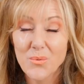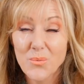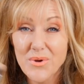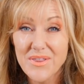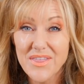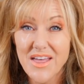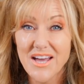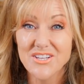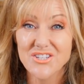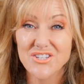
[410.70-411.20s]

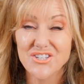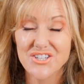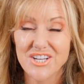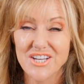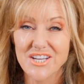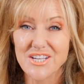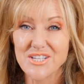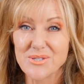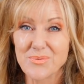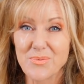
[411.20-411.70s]
With our
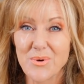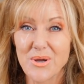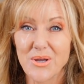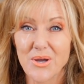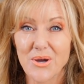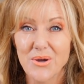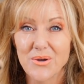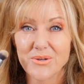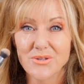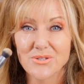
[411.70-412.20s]
cheeks, we're
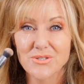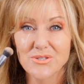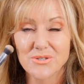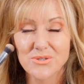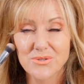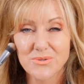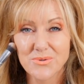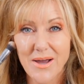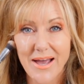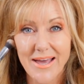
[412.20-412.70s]
going
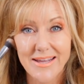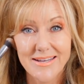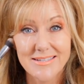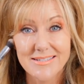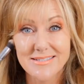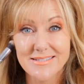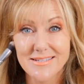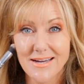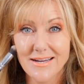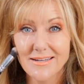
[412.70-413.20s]
to add a
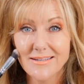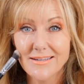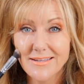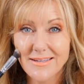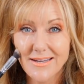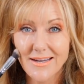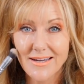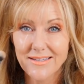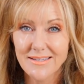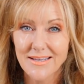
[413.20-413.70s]
darker
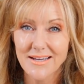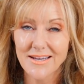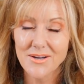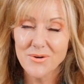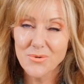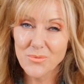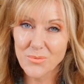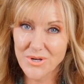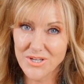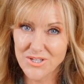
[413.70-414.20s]

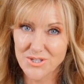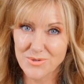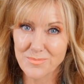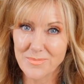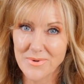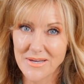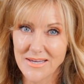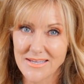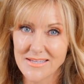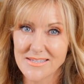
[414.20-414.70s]
color, which
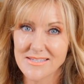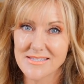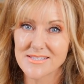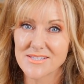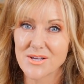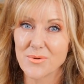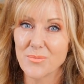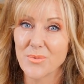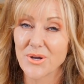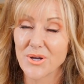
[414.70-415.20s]
means
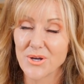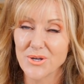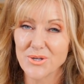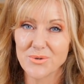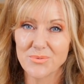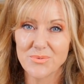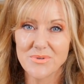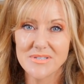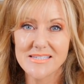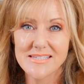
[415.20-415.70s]
that we're going
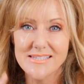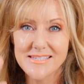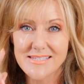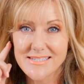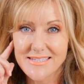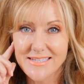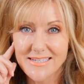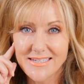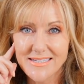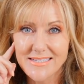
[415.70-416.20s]
to
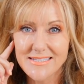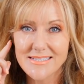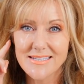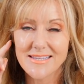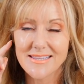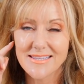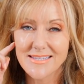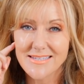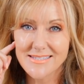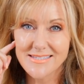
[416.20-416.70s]
recede
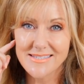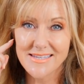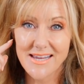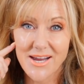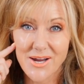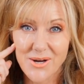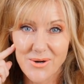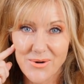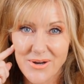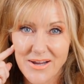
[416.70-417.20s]
this
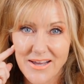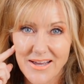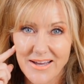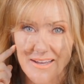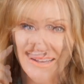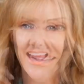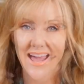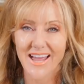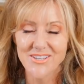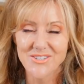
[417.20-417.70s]

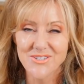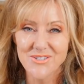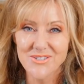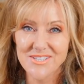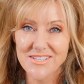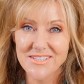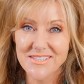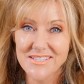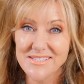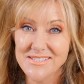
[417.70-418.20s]
area. And
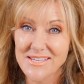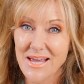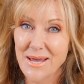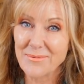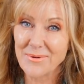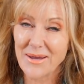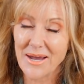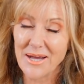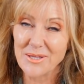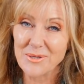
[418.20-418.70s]
using the
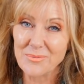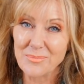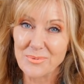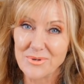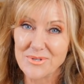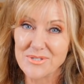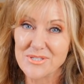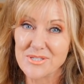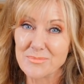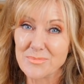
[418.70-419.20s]
same color
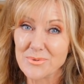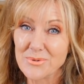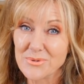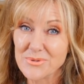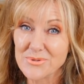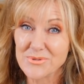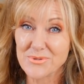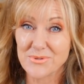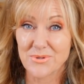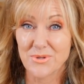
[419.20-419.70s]

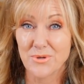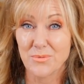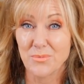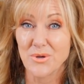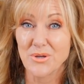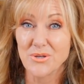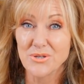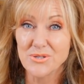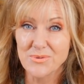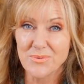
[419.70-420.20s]
principles that
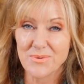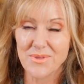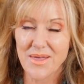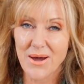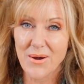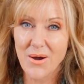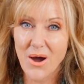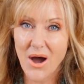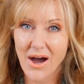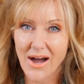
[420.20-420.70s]
we use with
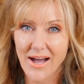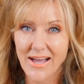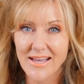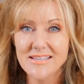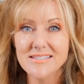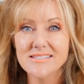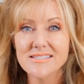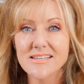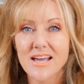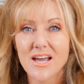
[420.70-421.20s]
our
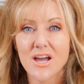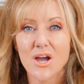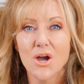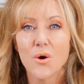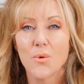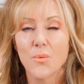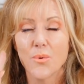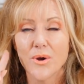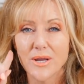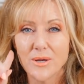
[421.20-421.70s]
eyes,
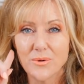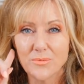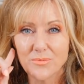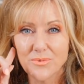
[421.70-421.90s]
we